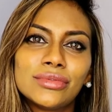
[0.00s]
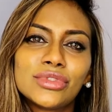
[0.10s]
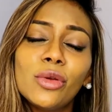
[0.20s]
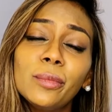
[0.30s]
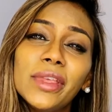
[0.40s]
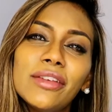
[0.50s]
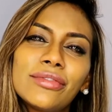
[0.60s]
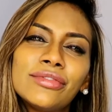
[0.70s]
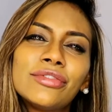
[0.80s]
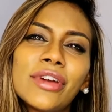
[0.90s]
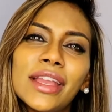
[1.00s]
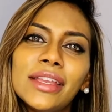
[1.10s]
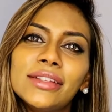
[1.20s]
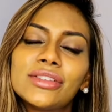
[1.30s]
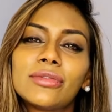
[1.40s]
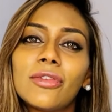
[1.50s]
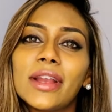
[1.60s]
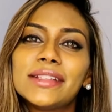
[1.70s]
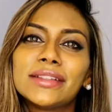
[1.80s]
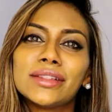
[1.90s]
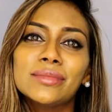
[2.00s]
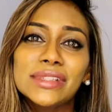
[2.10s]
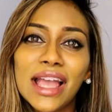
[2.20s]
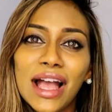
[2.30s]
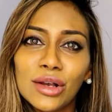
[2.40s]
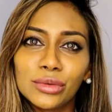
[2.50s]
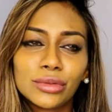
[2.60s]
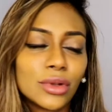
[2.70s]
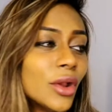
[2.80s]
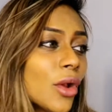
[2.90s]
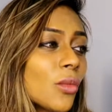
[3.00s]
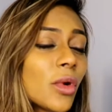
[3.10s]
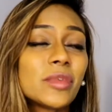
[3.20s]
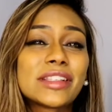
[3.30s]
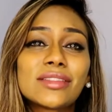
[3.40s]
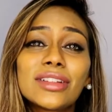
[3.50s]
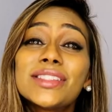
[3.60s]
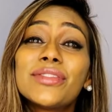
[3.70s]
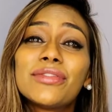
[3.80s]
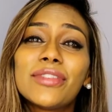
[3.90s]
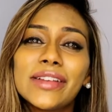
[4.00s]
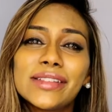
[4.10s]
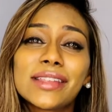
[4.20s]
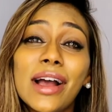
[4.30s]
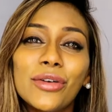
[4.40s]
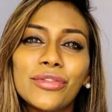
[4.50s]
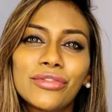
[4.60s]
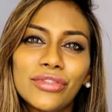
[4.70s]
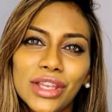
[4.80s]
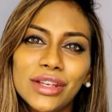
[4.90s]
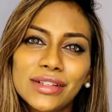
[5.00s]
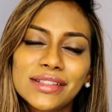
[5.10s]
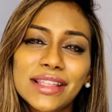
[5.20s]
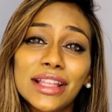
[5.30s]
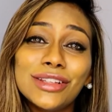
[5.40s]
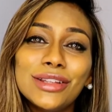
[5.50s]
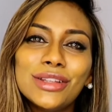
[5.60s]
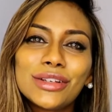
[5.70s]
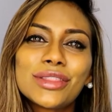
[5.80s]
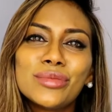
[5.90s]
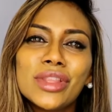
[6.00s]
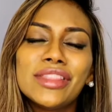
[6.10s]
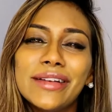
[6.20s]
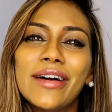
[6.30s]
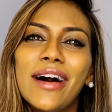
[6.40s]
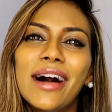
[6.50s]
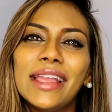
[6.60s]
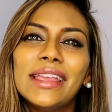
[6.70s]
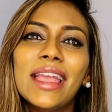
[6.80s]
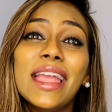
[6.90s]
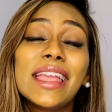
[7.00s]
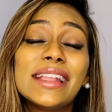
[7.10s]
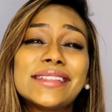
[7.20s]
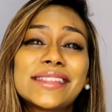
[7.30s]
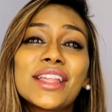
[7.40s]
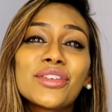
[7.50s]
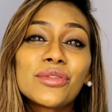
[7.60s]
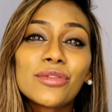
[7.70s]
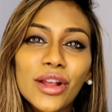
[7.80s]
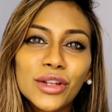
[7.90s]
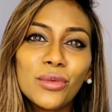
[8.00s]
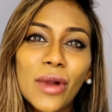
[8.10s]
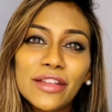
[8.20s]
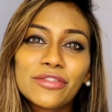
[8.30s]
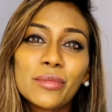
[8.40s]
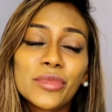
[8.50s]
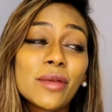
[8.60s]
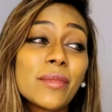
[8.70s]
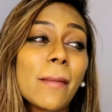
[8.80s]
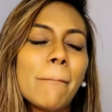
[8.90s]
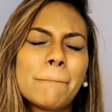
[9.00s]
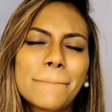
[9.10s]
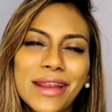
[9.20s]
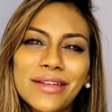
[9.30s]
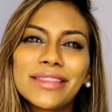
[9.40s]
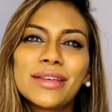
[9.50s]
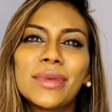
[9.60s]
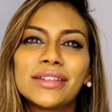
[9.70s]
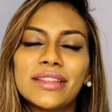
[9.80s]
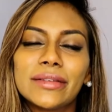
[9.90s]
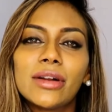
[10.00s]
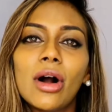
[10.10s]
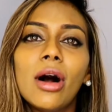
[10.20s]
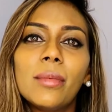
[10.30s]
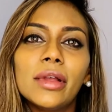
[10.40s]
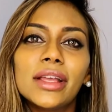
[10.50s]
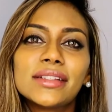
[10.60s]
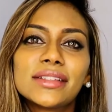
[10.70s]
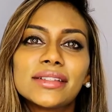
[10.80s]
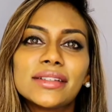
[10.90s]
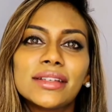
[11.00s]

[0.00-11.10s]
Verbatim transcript: Don't be afraid of writing them down. When we start to face our fears and look them in the eye, instead of run away from them and bury them under the carpet,